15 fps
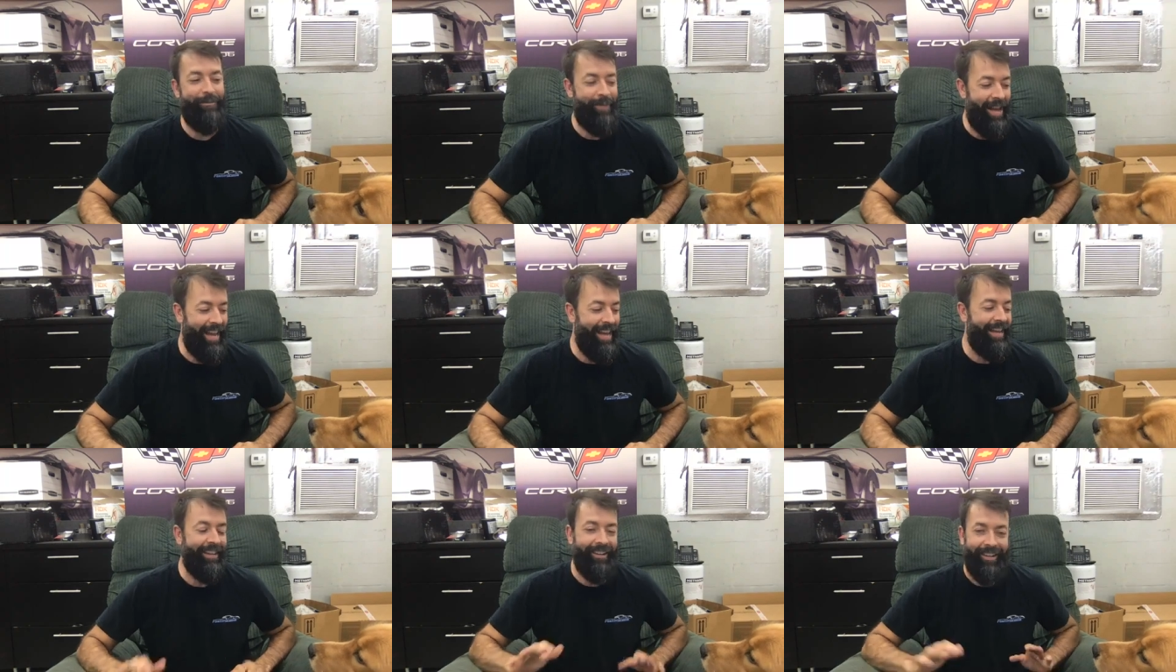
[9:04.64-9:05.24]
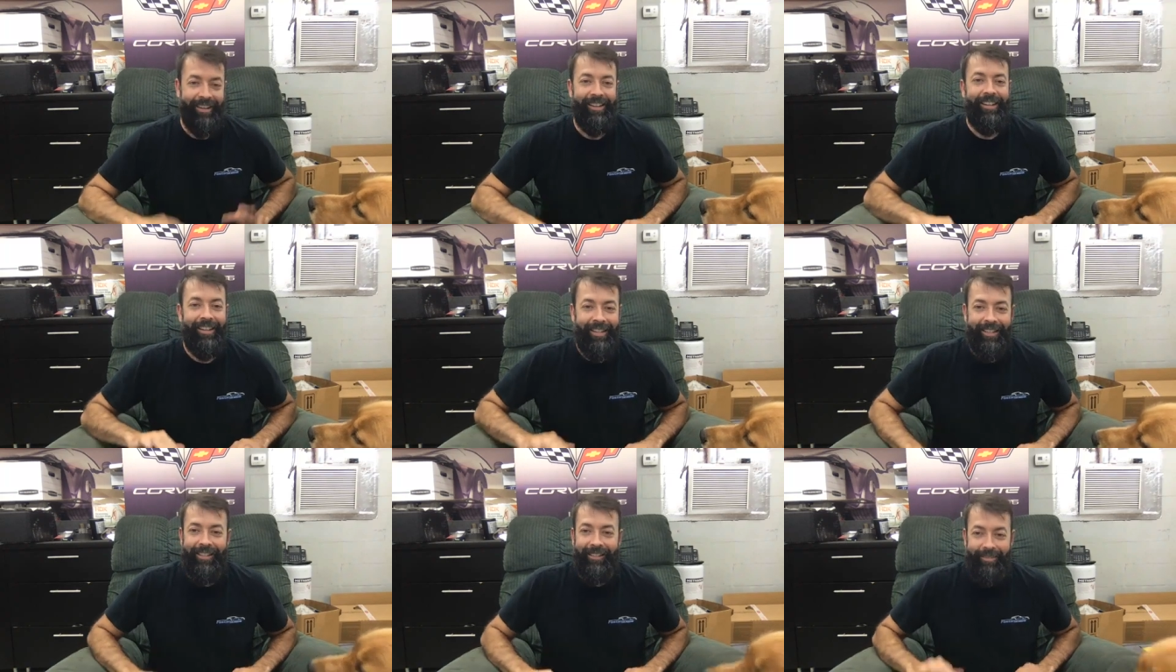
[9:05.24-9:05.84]
bad.
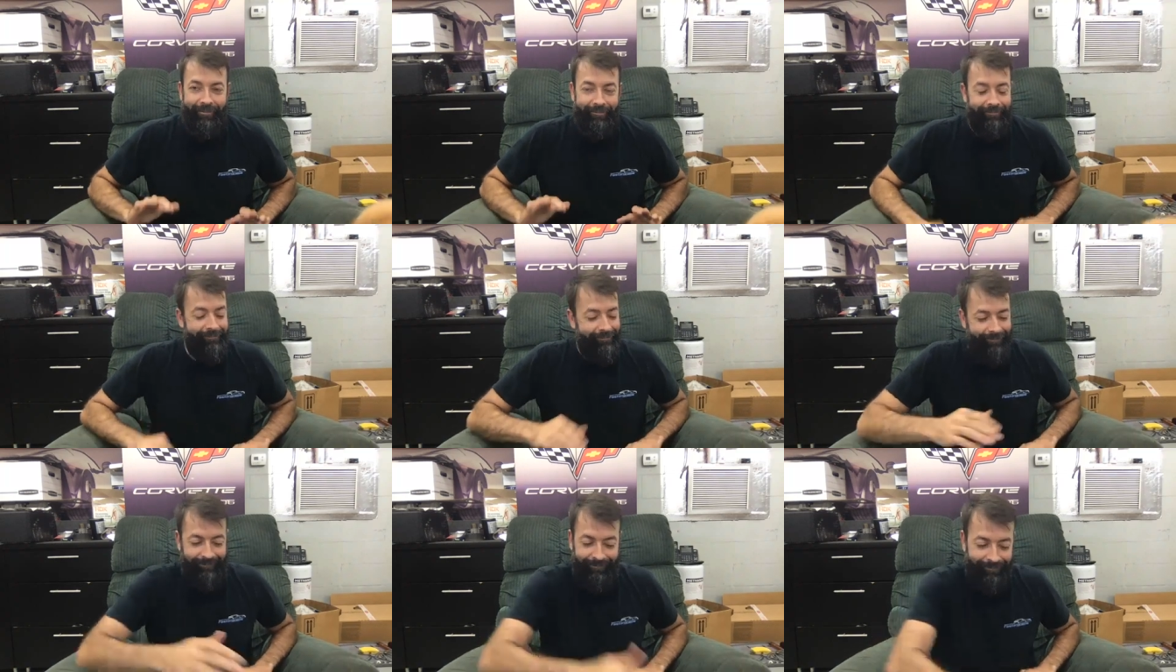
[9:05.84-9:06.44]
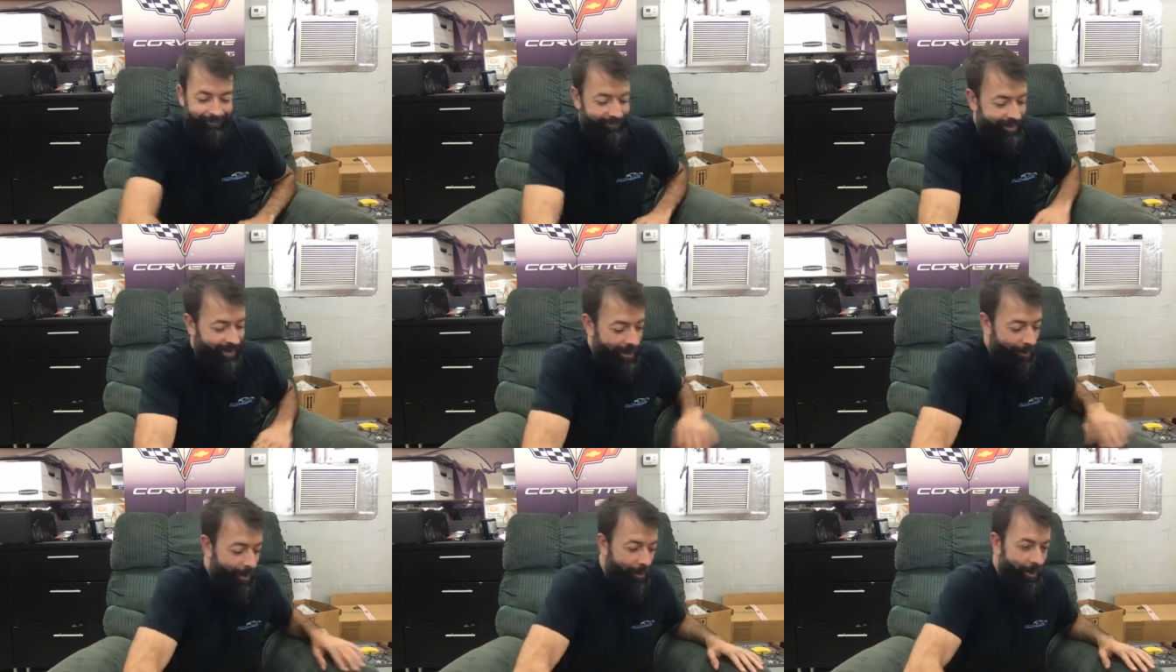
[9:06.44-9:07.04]
Come
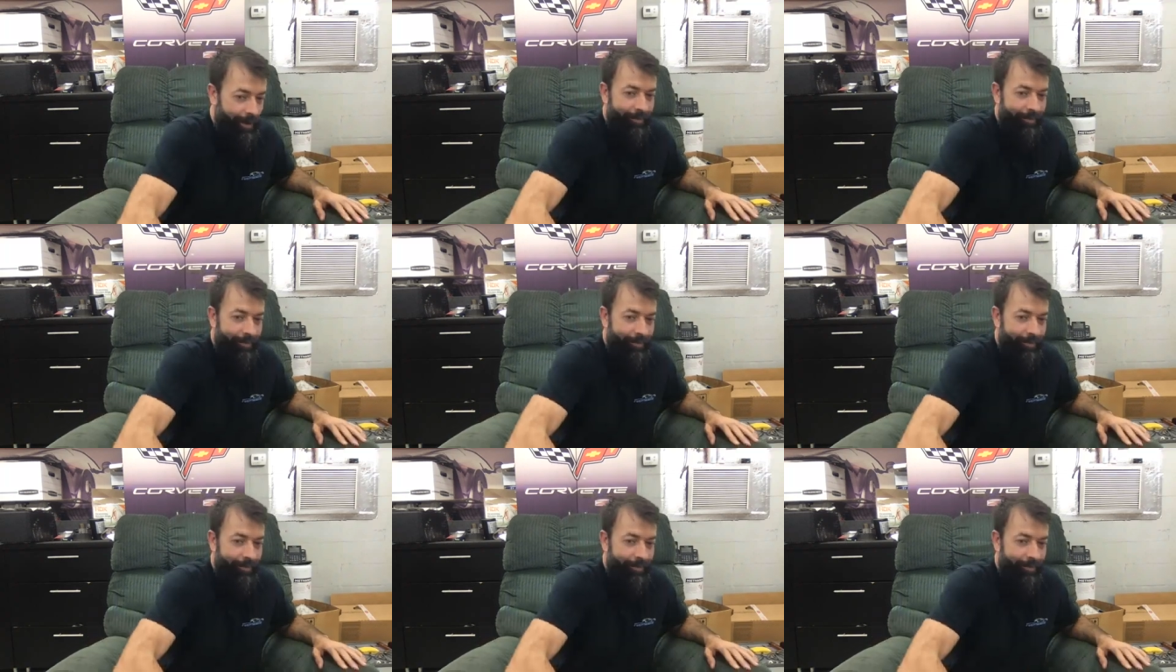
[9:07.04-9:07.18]
on, bud.